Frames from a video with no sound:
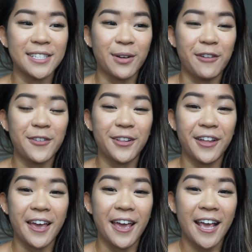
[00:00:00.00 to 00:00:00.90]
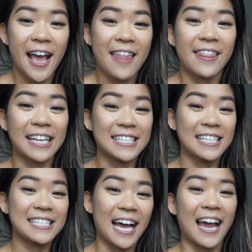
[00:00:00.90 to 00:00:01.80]
so I feel like that's a
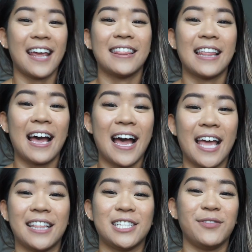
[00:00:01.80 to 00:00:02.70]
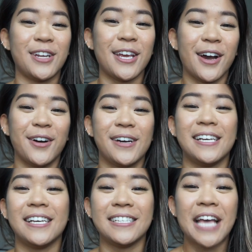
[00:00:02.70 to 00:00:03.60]
sign that this video
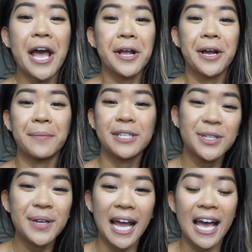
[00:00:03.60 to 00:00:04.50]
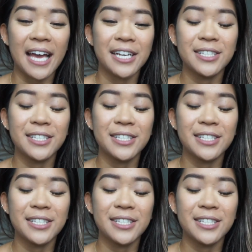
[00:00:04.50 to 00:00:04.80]
is coming to an end.